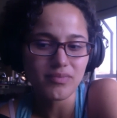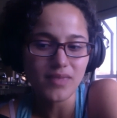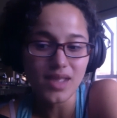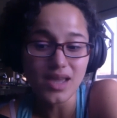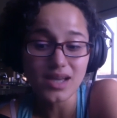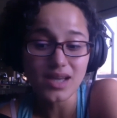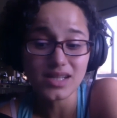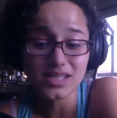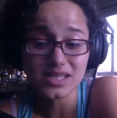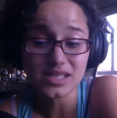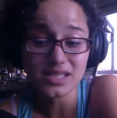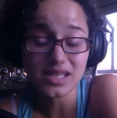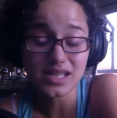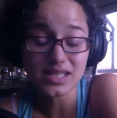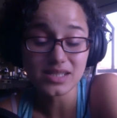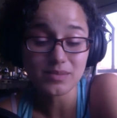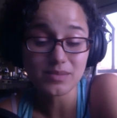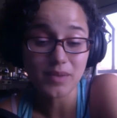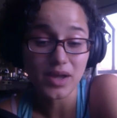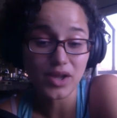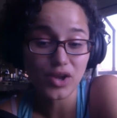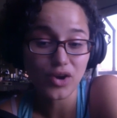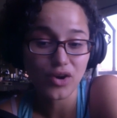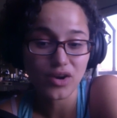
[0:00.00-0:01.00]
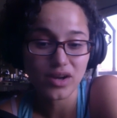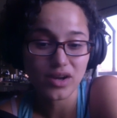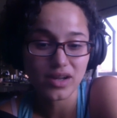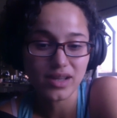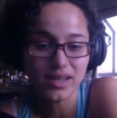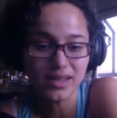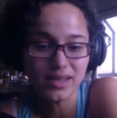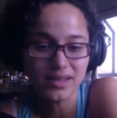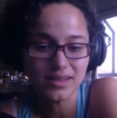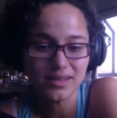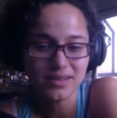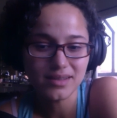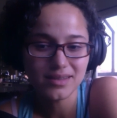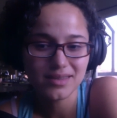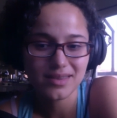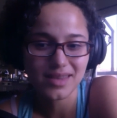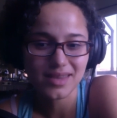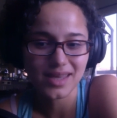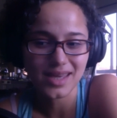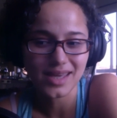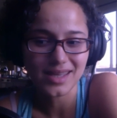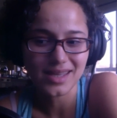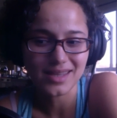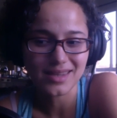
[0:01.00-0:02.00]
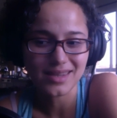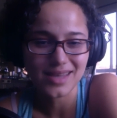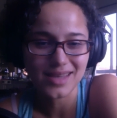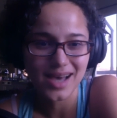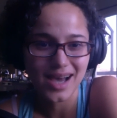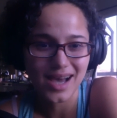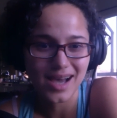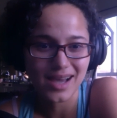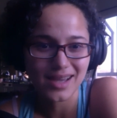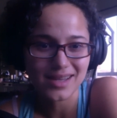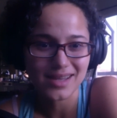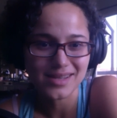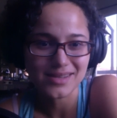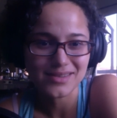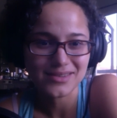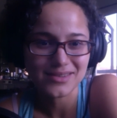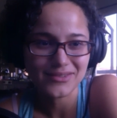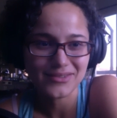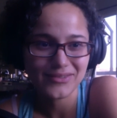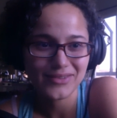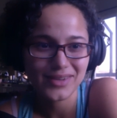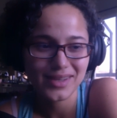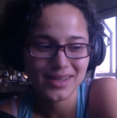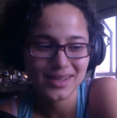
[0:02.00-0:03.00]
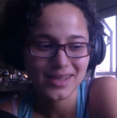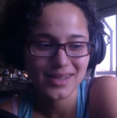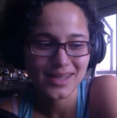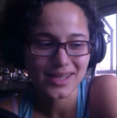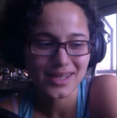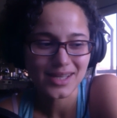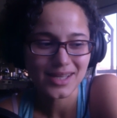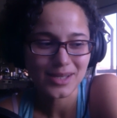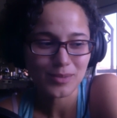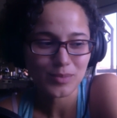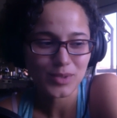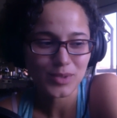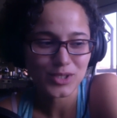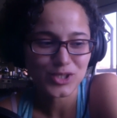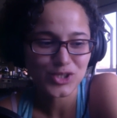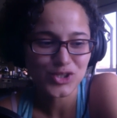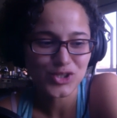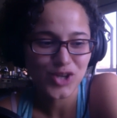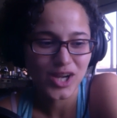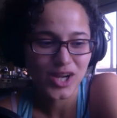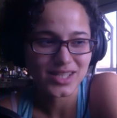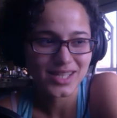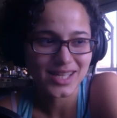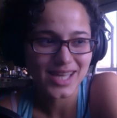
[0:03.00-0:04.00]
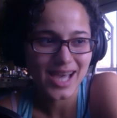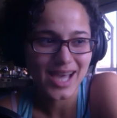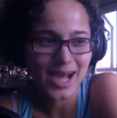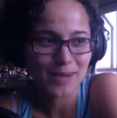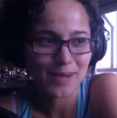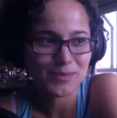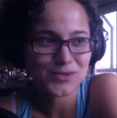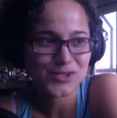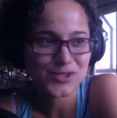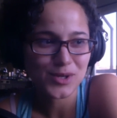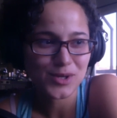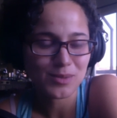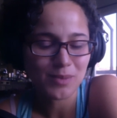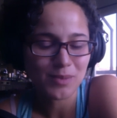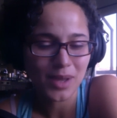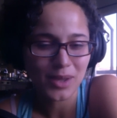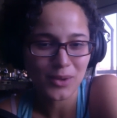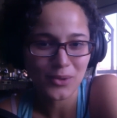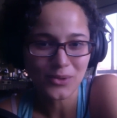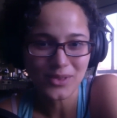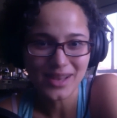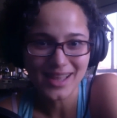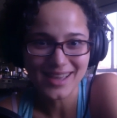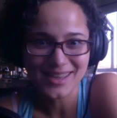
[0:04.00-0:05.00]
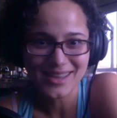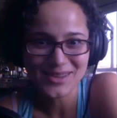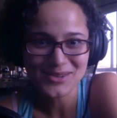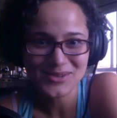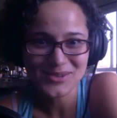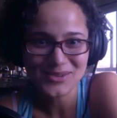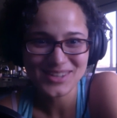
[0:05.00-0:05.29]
it's my current thing that I've been trying to capture in my own life